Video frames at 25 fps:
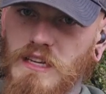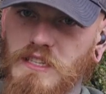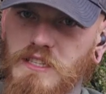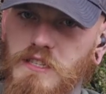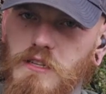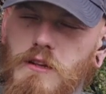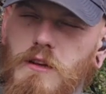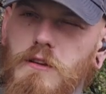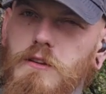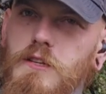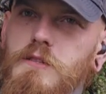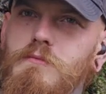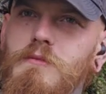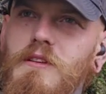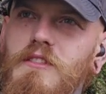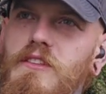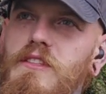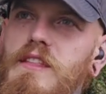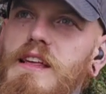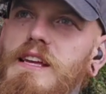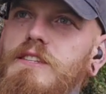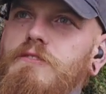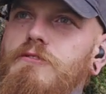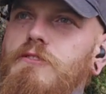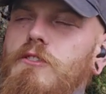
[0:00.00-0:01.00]
As you know, you spend the
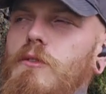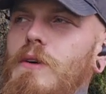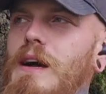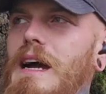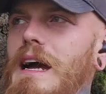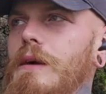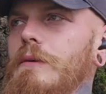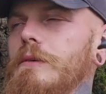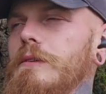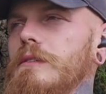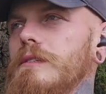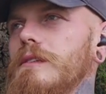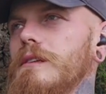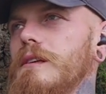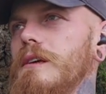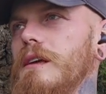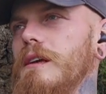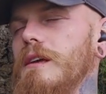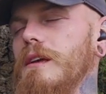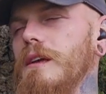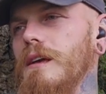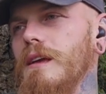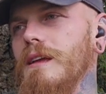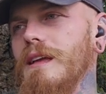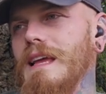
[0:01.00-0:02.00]
next few hours
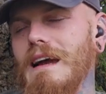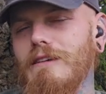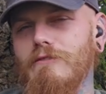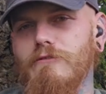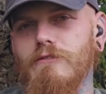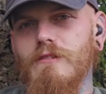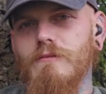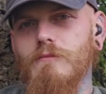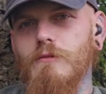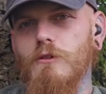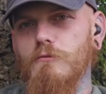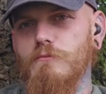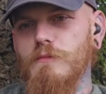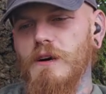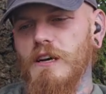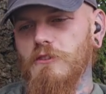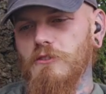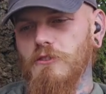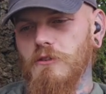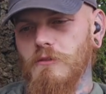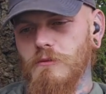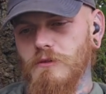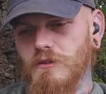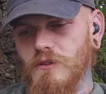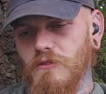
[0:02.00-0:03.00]
gathering more
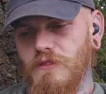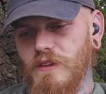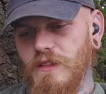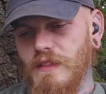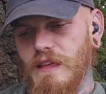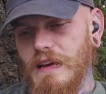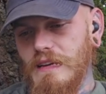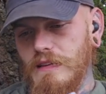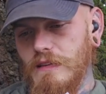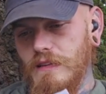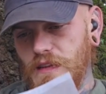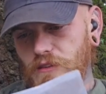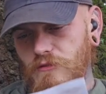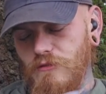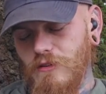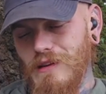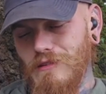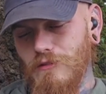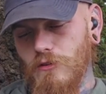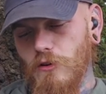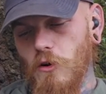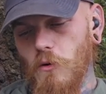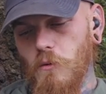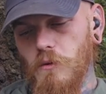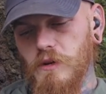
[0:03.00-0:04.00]
mushrooms. So I think that if you
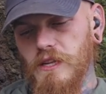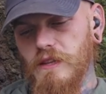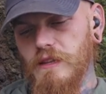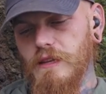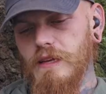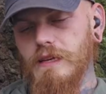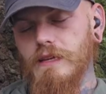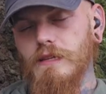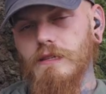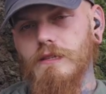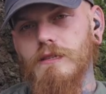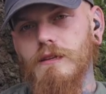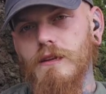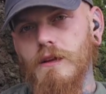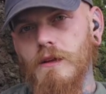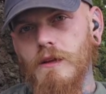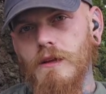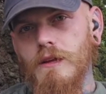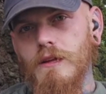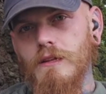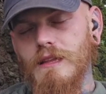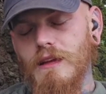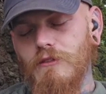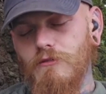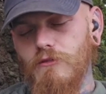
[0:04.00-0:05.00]
haven't got one of these,
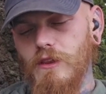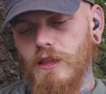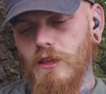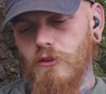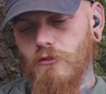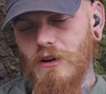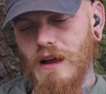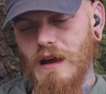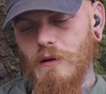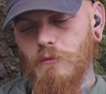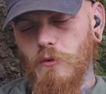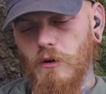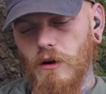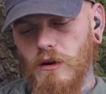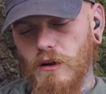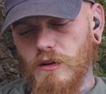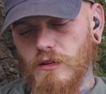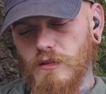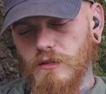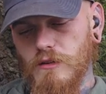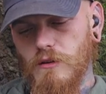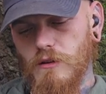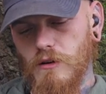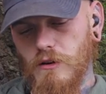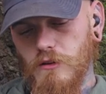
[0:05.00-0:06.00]
definitely grab one
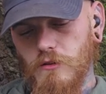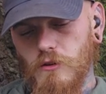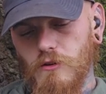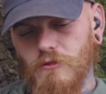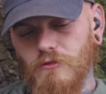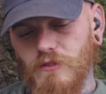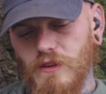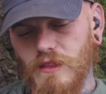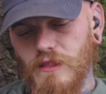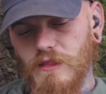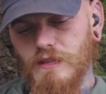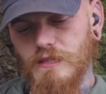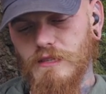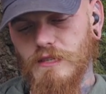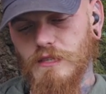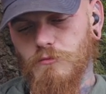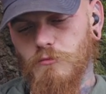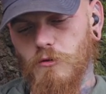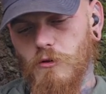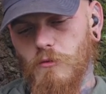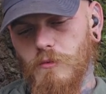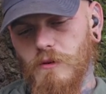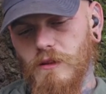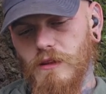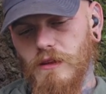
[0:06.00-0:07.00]
because I, I, do think this is
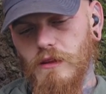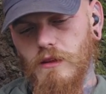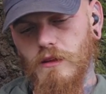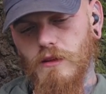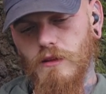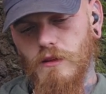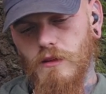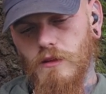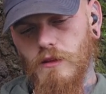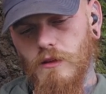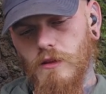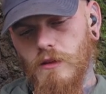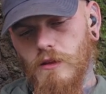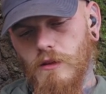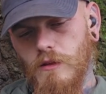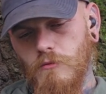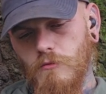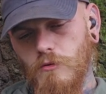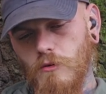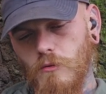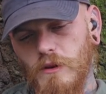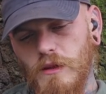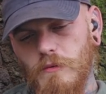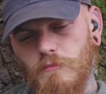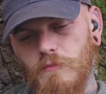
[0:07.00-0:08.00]
probably
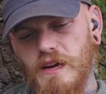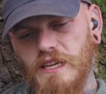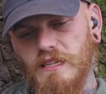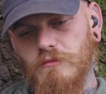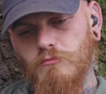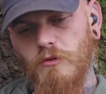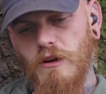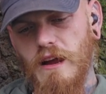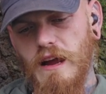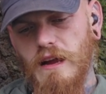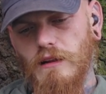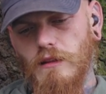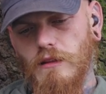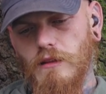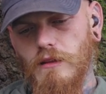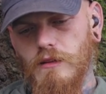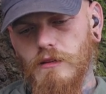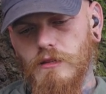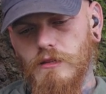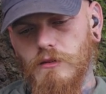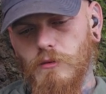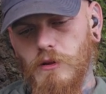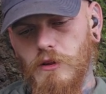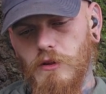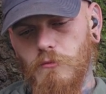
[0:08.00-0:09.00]
probably best
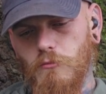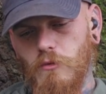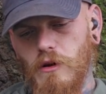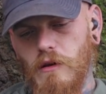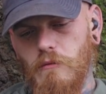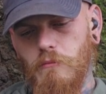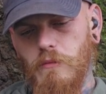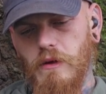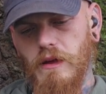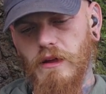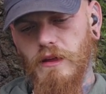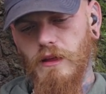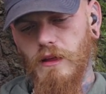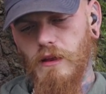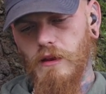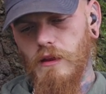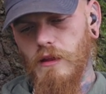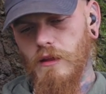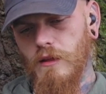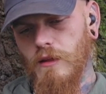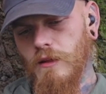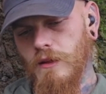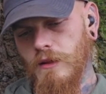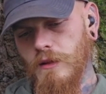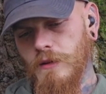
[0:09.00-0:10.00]
practice when when picking.